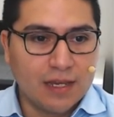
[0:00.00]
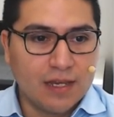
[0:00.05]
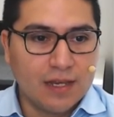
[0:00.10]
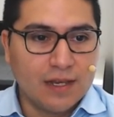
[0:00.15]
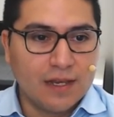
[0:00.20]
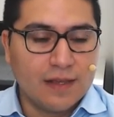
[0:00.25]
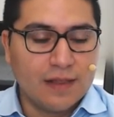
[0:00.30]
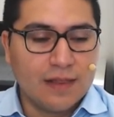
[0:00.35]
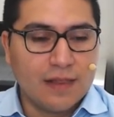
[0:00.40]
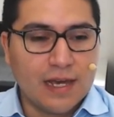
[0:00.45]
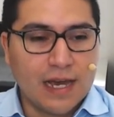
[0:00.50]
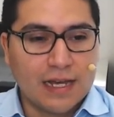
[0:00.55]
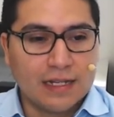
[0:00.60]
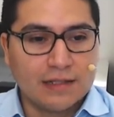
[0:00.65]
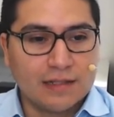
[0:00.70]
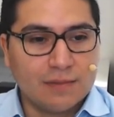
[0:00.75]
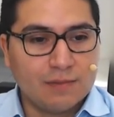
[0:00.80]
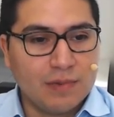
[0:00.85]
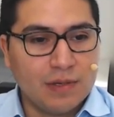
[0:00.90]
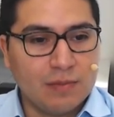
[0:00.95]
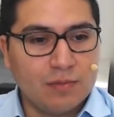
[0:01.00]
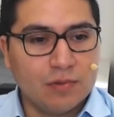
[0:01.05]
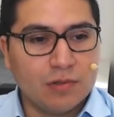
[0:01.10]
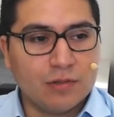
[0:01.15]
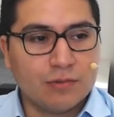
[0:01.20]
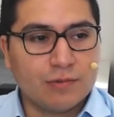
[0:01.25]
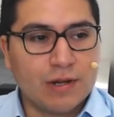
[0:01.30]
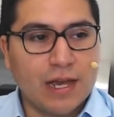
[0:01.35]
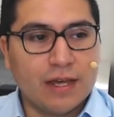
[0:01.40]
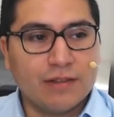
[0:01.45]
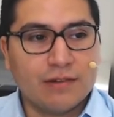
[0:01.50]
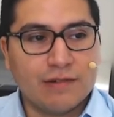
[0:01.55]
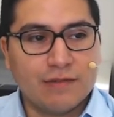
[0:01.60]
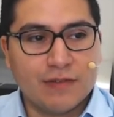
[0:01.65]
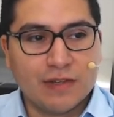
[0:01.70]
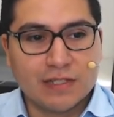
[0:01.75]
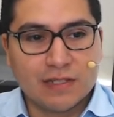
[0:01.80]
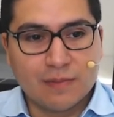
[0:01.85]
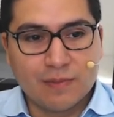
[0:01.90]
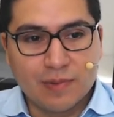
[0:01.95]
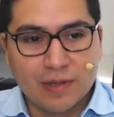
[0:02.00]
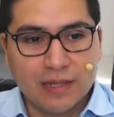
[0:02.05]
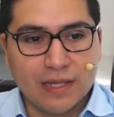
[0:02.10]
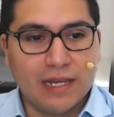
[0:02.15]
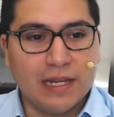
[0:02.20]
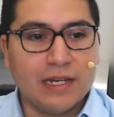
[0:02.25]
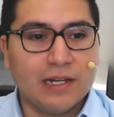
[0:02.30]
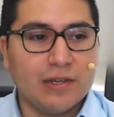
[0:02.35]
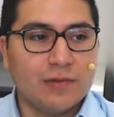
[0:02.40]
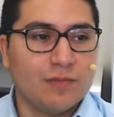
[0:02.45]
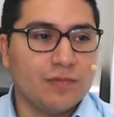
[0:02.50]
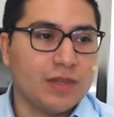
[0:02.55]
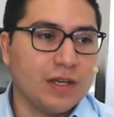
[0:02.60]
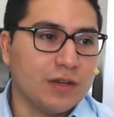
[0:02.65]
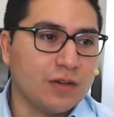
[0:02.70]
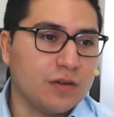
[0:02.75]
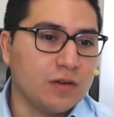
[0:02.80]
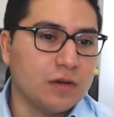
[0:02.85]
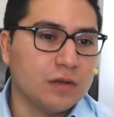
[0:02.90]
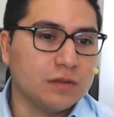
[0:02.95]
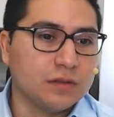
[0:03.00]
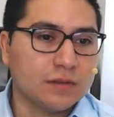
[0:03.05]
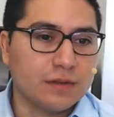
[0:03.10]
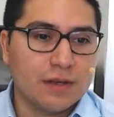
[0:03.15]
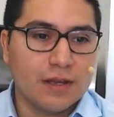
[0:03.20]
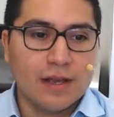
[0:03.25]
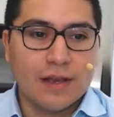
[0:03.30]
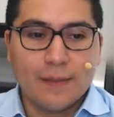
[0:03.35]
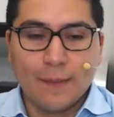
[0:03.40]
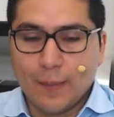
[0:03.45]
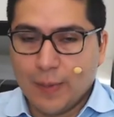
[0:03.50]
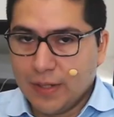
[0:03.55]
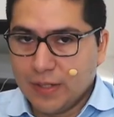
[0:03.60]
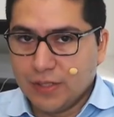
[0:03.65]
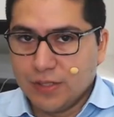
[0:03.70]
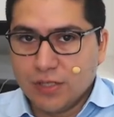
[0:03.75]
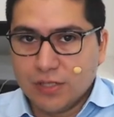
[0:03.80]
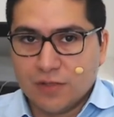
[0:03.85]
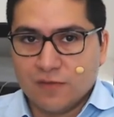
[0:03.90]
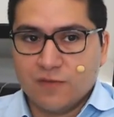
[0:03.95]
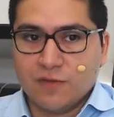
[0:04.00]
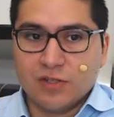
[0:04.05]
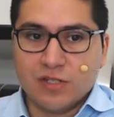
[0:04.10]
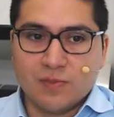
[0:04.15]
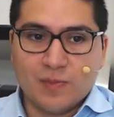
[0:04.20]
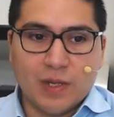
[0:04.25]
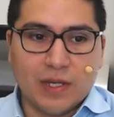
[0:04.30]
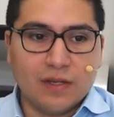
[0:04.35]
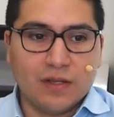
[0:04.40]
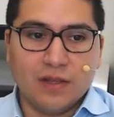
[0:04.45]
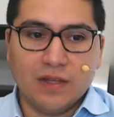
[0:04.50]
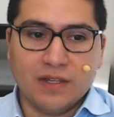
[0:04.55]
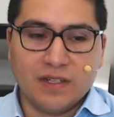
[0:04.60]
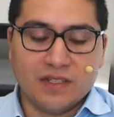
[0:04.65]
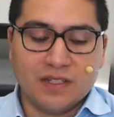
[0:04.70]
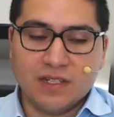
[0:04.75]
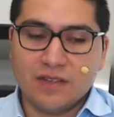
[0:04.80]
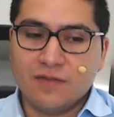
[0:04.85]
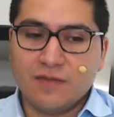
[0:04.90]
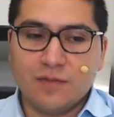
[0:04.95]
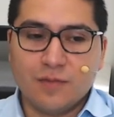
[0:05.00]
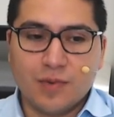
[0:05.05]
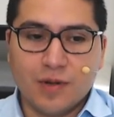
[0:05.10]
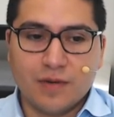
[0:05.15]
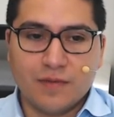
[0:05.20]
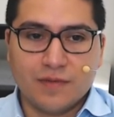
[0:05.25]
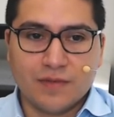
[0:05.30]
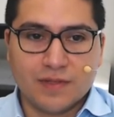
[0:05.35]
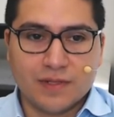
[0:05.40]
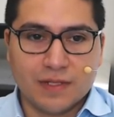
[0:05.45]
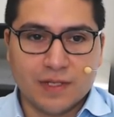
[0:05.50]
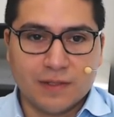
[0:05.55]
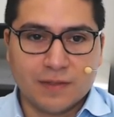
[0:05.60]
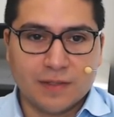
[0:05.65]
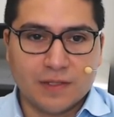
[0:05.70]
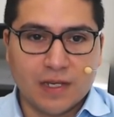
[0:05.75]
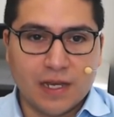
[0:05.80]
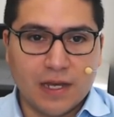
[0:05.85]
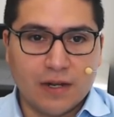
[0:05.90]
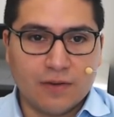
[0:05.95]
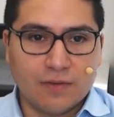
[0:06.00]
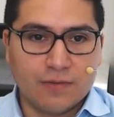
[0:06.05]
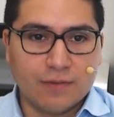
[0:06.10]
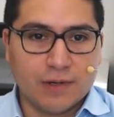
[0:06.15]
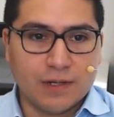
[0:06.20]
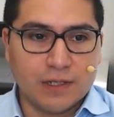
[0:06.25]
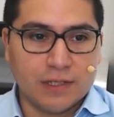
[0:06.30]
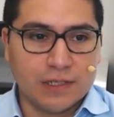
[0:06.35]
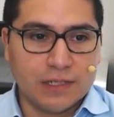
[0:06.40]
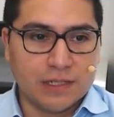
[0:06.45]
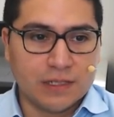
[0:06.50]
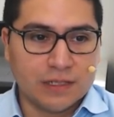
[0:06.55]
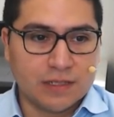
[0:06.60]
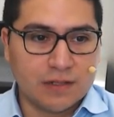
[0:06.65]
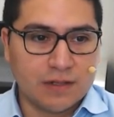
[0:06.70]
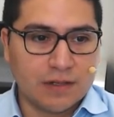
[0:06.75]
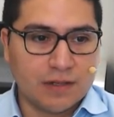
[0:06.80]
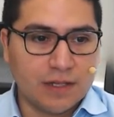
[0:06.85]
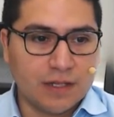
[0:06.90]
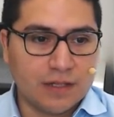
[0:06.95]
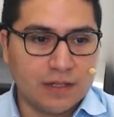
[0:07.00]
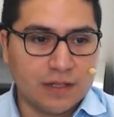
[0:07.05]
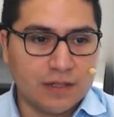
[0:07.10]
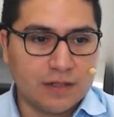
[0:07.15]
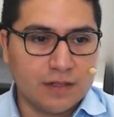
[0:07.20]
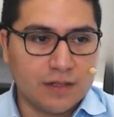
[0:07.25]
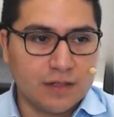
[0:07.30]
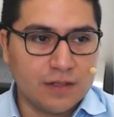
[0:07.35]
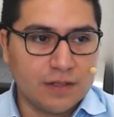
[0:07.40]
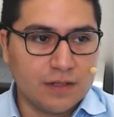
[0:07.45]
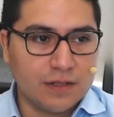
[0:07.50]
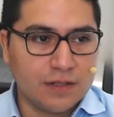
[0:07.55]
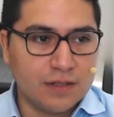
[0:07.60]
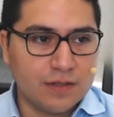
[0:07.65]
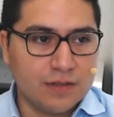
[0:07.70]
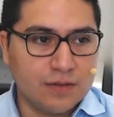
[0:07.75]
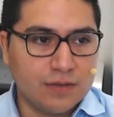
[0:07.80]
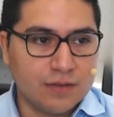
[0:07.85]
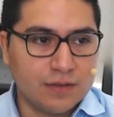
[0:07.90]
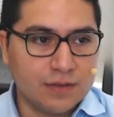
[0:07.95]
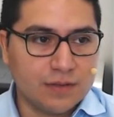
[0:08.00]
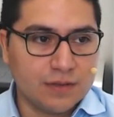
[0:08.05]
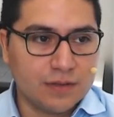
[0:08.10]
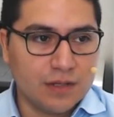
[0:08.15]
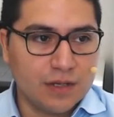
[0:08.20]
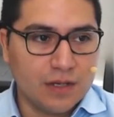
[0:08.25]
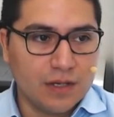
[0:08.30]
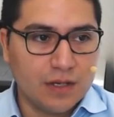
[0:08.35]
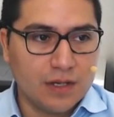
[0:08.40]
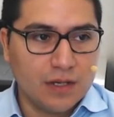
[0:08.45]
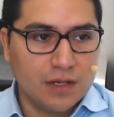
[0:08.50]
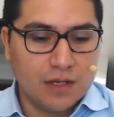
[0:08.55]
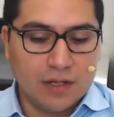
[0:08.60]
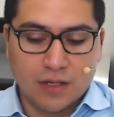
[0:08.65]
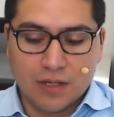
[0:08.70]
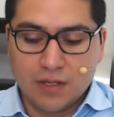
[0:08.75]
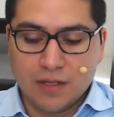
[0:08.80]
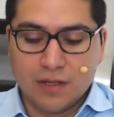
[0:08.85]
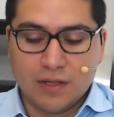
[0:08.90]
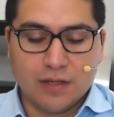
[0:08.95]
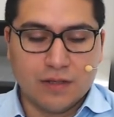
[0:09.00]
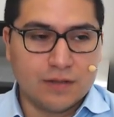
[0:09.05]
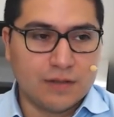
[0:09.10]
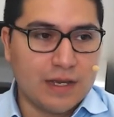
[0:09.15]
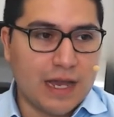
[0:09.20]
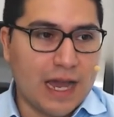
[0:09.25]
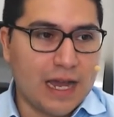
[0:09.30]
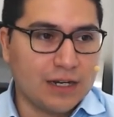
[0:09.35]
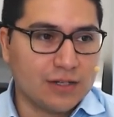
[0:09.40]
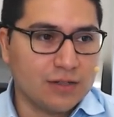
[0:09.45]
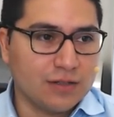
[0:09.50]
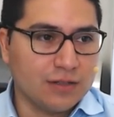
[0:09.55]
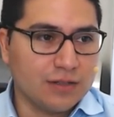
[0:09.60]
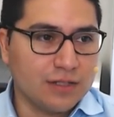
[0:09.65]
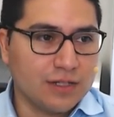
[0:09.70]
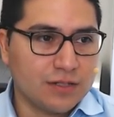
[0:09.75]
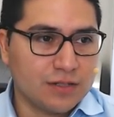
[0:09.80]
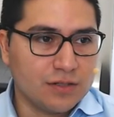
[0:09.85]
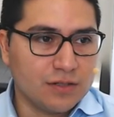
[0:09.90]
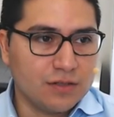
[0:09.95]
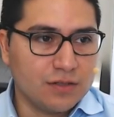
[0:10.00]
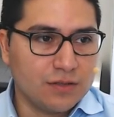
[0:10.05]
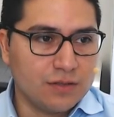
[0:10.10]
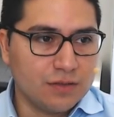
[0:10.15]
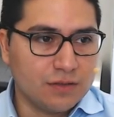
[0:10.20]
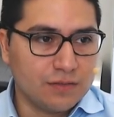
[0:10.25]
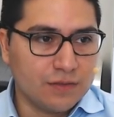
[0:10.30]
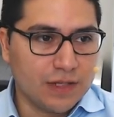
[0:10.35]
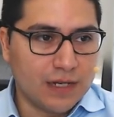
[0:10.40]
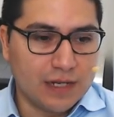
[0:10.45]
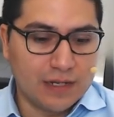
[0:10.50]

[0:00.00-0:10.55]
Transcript: that people rather invest in palladium than gold, but it's just for speculative purposes. I don't really necessarily think that the use, this actual industrial use for that.